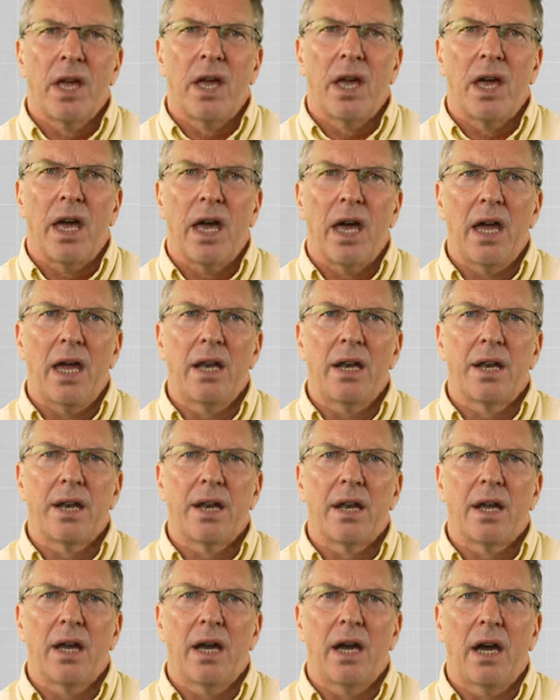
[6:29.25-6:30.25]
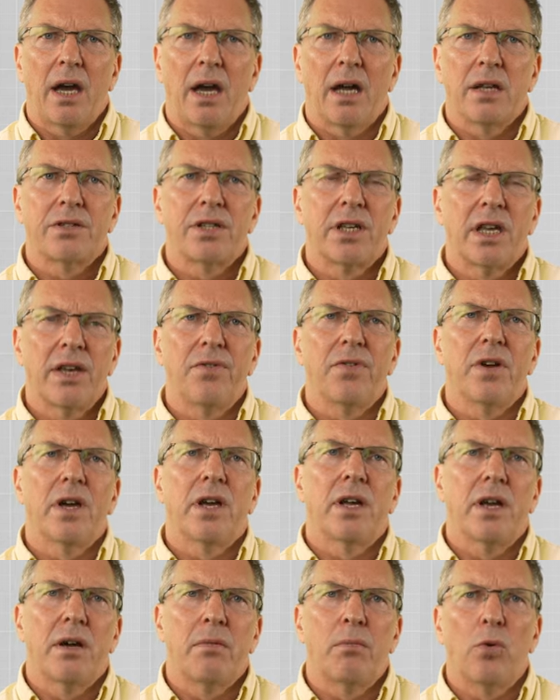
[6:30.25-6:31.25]
And to give
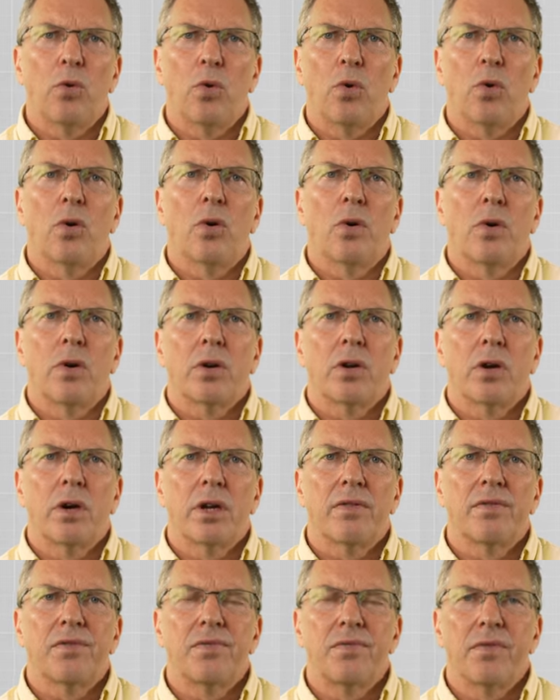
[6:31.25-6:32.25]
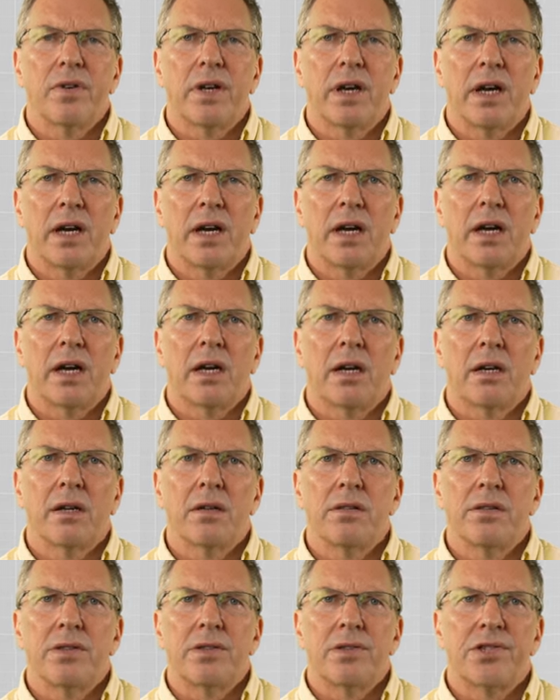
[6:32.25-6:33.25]
a more kind of
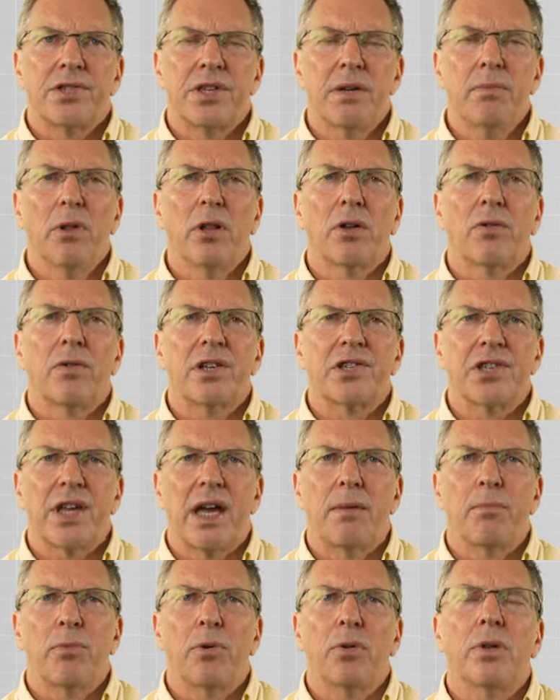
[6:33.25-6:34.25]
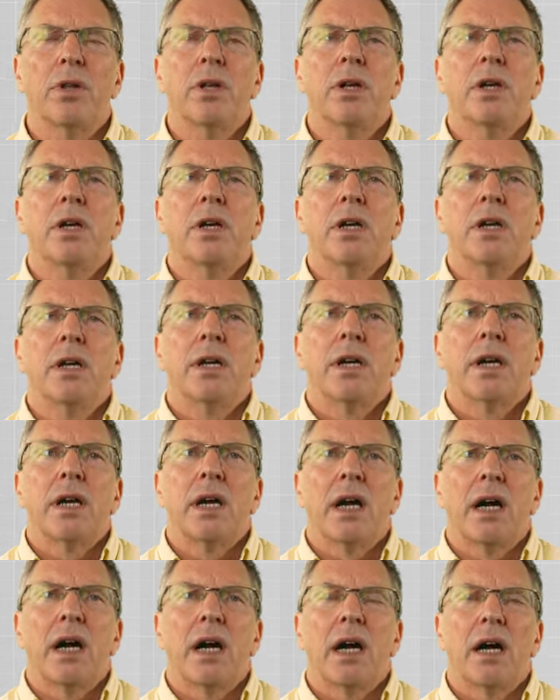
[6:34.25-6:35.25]
similar example,
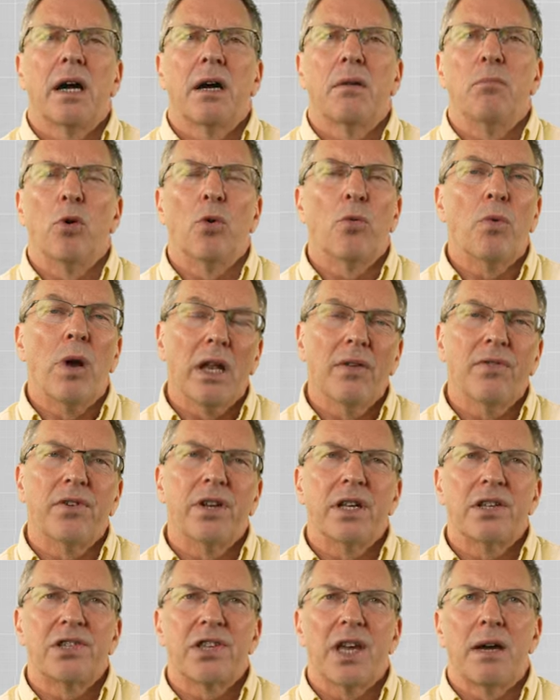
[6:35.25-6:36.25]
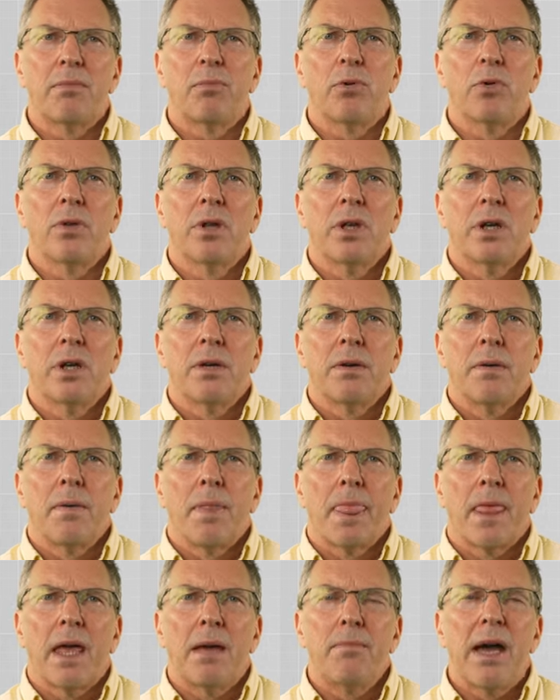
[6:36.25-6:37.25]
a more relevant example,
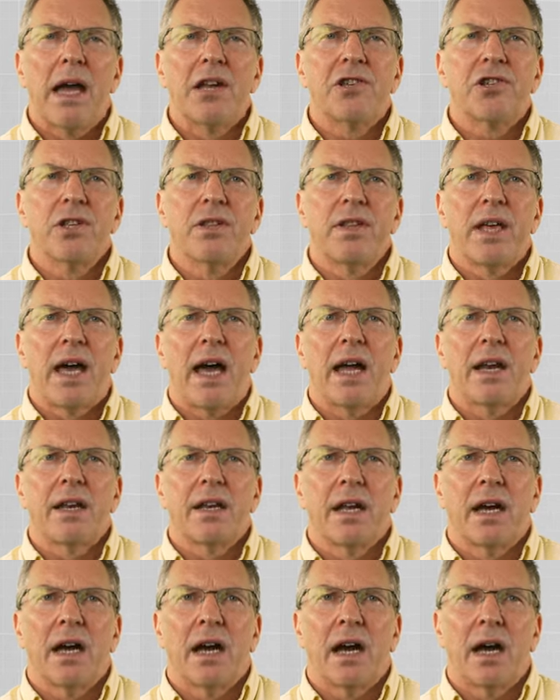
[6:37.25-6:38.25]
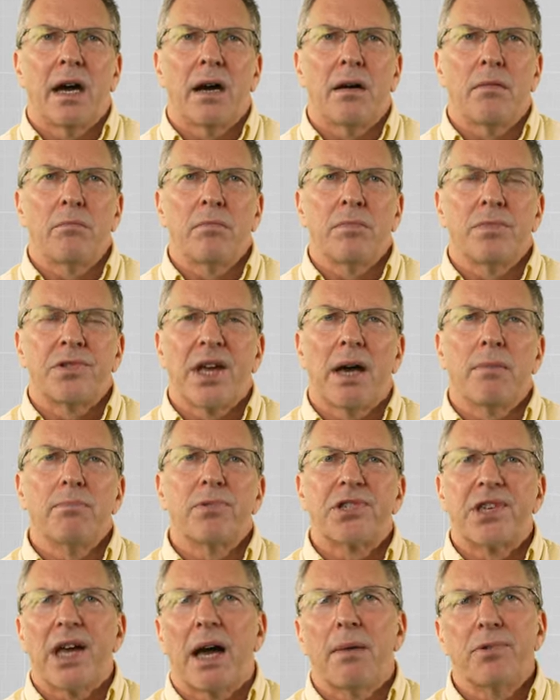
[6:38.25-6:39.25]
imagine that some
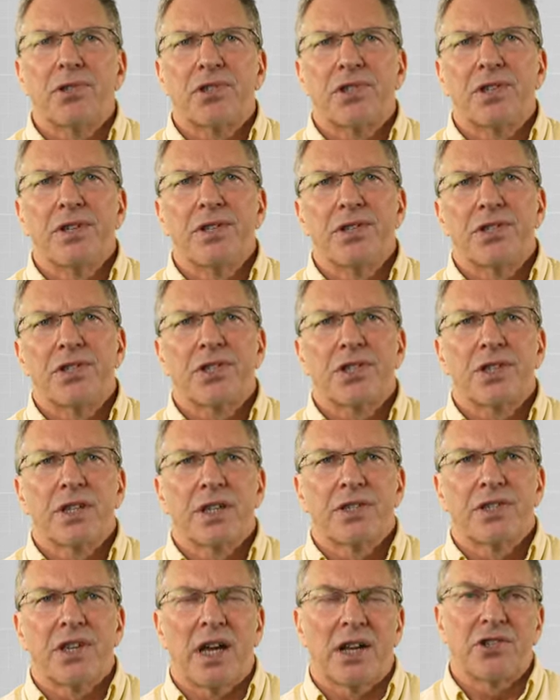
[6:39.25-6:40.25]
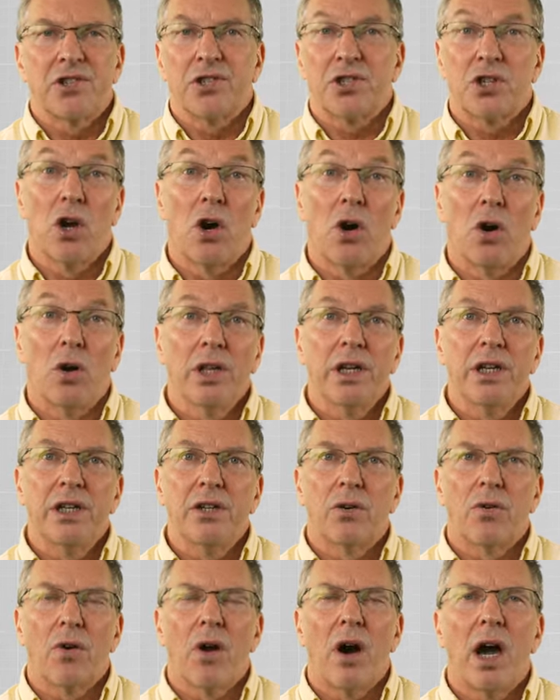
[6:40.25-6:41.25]
substance such as choline
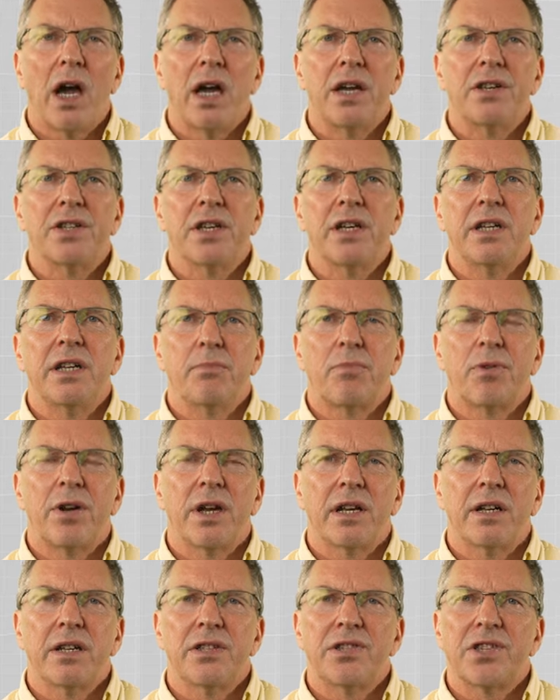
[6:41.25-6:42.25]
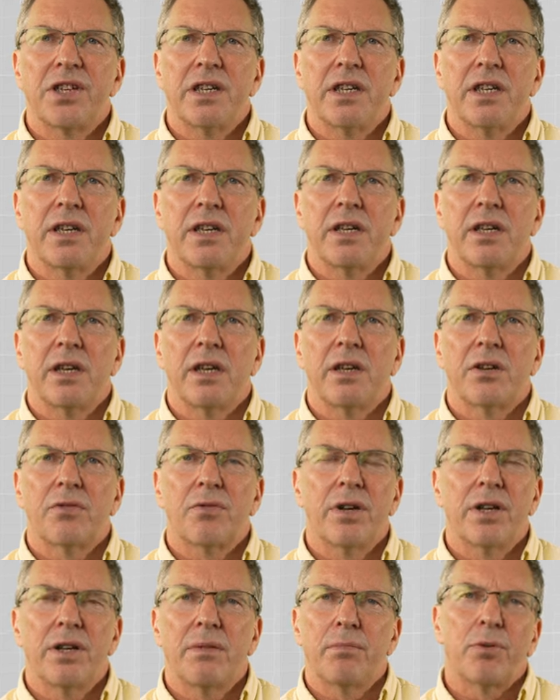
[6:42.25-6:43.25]
or iodine in pregnancy
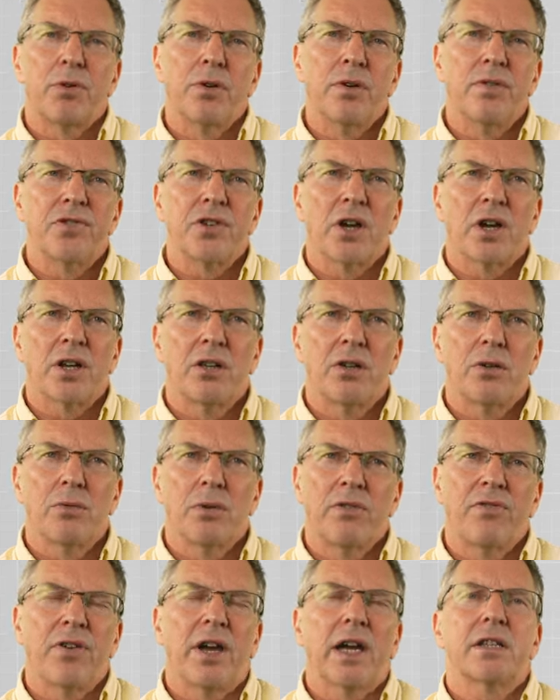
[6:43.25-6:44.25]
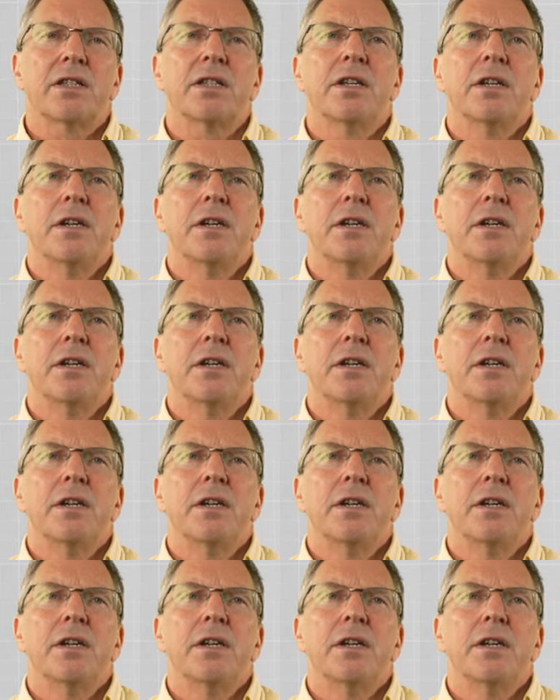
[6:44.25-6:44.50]
improves IQ. In fact,